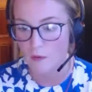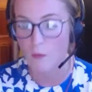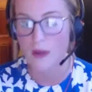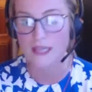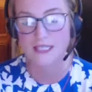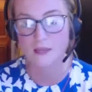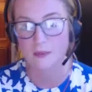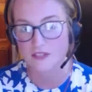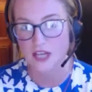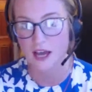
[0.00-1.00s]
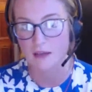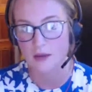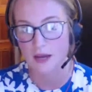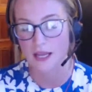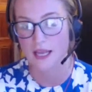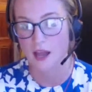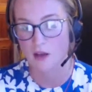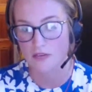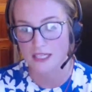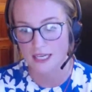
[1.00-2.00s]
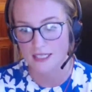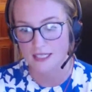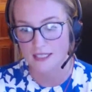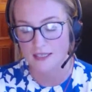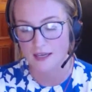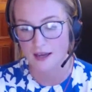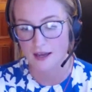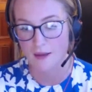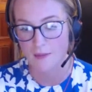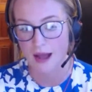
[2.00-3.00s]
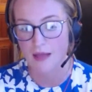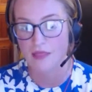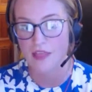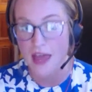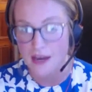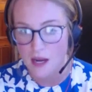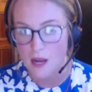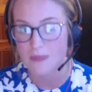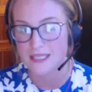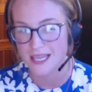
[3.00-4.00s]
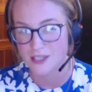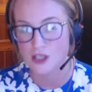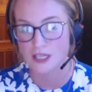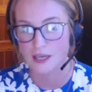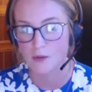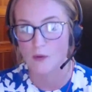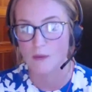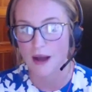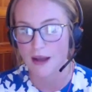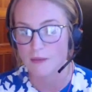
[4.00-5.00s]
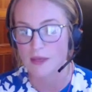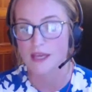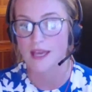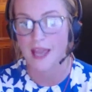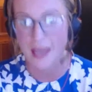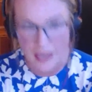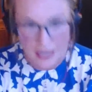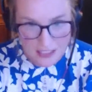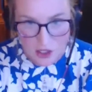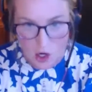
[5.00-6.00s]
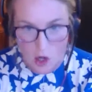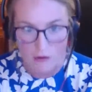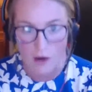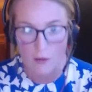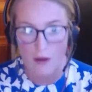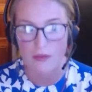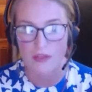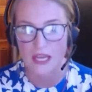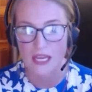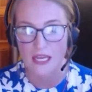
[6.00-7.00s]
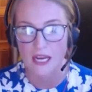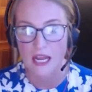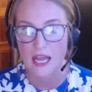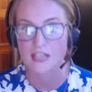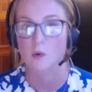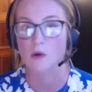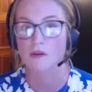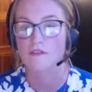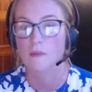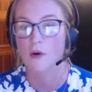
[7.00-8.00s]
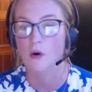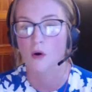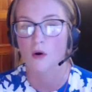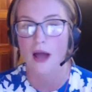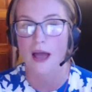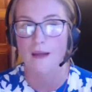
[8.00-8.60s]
wait a little bit of time and get her retested, and then potentially we might be in a scenario where we're thinking it's one of the more